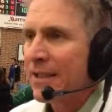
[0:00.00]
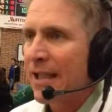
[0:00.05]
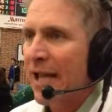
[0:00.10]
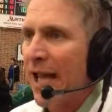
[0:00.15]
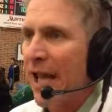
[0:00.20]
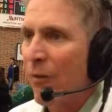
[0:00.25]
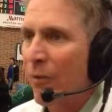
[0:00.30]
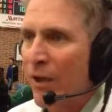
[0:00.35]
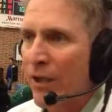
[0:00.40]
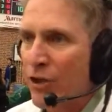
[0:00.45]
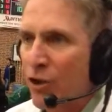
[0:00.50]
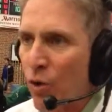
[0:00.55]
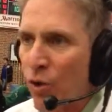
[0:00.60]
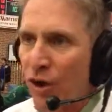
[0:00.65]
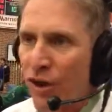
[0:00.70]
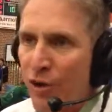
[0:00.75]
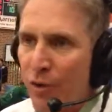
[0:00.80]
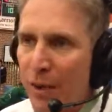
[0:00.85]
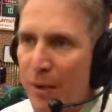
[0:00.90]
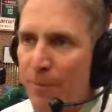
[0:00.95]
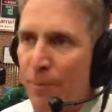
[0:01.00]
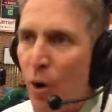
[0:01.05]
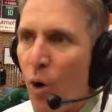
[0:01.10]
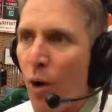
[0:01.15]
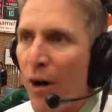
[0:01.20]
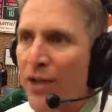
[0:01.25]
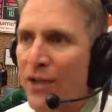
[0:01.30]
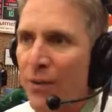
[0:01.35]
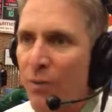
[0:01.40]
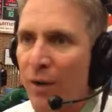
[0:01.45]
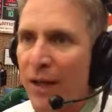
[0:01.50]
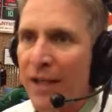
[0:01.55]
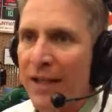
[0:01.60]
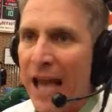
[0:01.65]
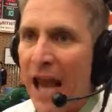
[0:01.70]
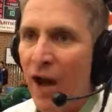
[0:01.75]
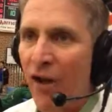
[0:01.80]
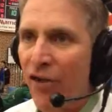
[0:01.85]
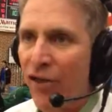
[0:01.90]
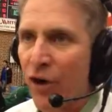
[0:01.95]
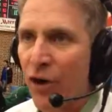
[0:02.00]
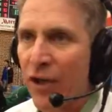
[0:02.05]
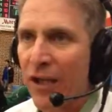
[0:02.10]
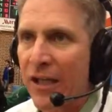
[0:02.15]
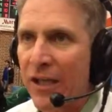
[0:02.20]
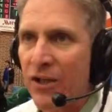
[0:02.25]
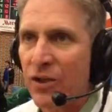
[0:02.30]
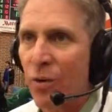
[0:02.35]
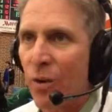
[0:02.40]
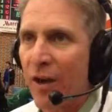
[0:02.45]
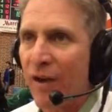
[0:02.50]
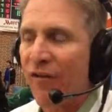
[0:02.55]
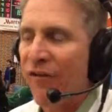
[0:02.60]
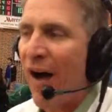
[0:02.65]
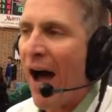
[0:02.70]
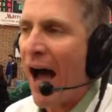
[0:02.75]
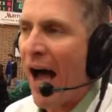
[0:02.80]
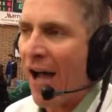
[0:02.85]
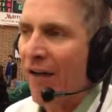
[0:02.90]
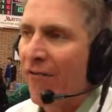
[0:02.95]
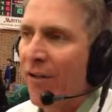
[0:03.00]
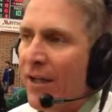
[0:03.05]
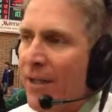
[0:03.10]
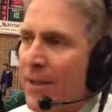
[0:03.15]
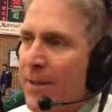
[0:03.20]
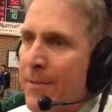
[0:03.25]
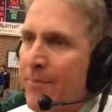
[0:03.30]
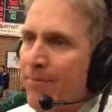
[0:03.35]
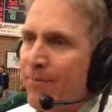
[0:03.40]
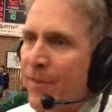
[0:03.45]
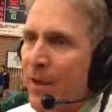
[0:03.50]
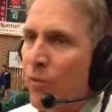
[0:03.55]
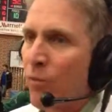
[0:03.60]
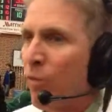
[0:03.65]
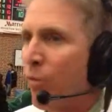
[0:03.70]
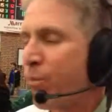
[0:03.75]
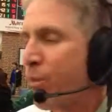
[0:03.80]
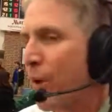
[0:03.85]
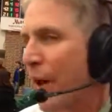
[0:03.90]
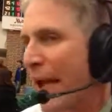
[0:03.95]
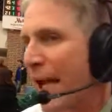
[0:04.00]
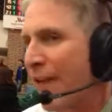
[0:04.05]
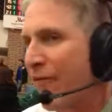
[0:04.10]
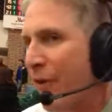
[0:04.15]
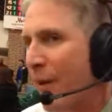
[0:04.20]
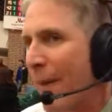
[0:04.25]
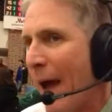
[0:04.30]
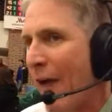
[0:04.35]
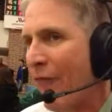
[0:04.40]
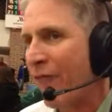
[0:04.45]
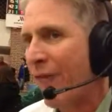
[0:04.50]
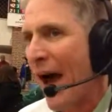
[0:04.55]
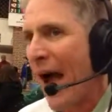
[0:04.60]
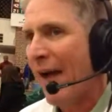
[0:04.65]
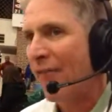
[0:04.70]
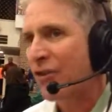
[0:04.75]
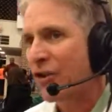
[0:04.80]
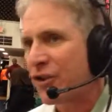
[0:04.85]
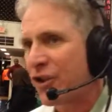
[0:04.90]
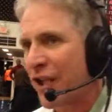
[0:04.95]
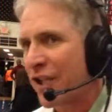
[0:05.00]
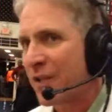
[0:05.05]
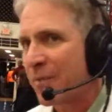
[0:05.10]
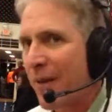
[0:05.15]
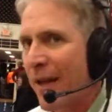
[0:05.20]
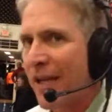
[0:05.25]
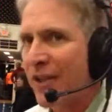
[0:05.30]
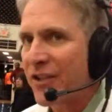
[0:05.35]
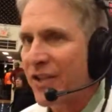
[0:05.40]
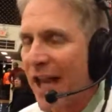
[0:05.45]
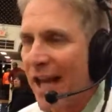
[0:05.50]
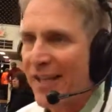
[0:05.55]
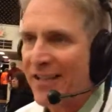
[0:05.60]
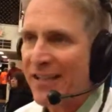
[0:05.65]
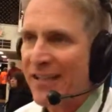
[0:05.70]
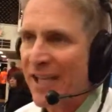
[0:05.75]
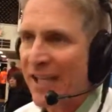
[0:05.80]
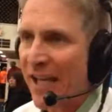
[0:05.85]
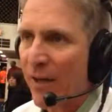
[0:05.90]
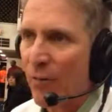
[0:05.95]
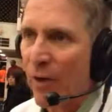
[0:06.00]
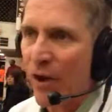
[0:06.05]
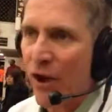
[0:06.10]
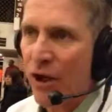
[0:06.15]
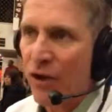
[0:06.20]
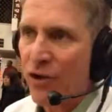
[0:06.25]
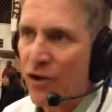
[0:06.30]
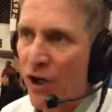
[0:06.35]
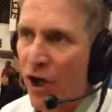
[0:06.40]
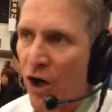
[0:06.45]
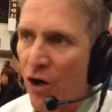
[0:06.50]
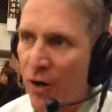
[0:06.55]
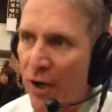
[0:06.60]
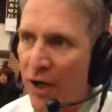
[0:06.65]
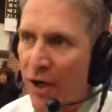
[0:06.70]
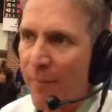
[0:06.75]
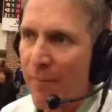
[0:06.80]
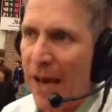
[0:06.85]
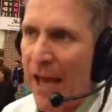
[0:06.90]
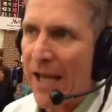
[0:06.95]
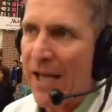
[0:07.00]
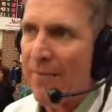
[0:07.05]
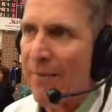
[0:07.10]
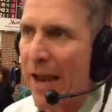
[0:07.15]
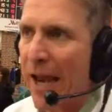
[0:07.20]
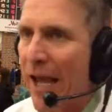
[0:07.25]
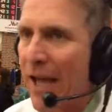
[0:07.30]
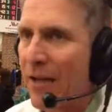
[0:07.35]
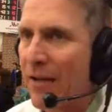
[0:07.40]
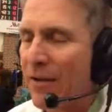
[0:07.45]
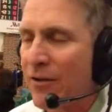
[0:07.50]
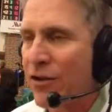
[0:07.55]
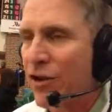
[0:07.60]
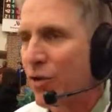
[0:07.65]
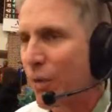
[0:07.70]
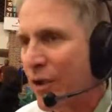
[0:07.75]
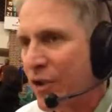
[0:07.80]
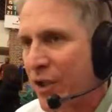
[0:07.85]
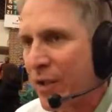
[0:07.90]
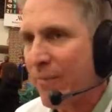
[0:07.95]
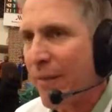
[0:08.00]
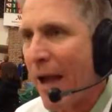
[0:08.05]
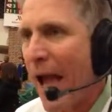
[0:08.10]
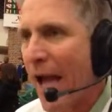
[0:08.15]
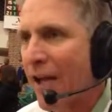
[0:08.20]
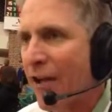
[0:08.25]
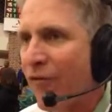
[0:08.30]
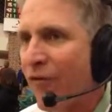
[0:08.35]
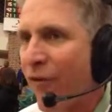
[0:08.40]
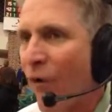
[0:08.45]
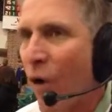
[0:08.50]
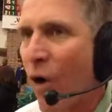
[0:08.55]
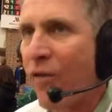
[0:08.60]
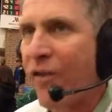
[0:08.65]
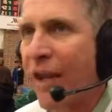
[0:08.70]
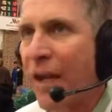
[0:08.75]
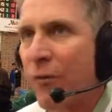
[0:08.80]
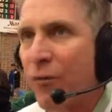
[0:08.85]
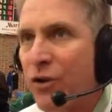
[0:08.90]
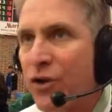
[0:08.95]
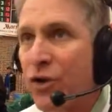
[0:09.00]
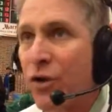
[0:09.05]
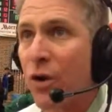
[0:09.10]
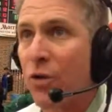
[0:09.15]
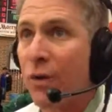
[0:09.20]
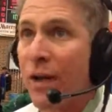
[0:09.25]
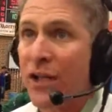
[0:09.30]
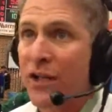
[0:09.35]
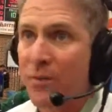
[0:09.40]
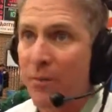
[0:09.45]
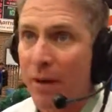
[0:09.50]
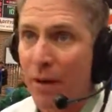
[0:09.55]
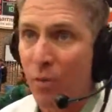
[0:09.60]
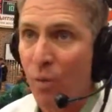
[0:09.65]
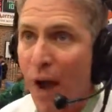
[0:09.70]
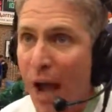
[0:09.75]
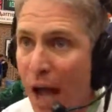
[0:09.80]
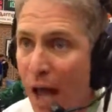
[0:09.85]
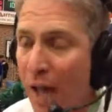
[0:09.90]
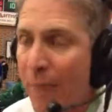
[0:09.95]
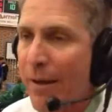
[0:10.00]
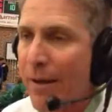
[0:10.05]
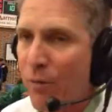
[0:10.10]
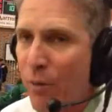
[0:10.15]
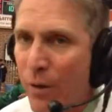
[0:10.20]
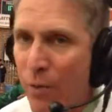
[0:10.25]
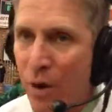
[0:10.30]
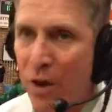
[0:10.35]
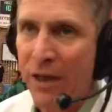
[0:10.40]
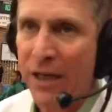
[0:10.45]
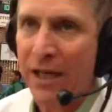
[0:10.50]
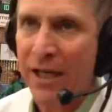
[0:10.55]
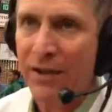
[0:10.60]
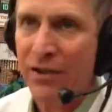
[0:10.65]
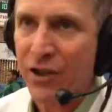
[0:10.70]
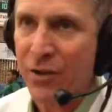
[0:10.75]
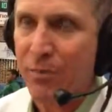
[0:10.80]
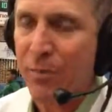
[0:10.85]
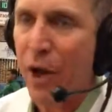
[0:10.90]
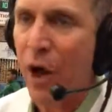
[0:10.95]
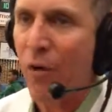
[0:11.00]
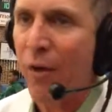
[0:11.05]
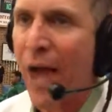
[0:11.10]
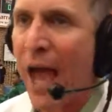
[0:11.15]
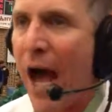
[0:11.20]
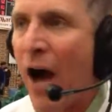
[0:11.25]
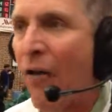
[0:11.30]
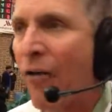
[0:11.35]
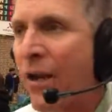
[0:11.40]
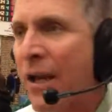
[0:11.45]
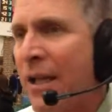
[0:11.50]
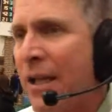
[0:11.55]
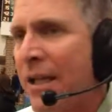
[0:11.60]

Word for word: and we scored three points and been down 30 to 25 played for about five or six minutes, kind of sticking with our zone and our man to man and switching back and forth, and it was doing reasonably well. I mean, we weren't getting just blown out,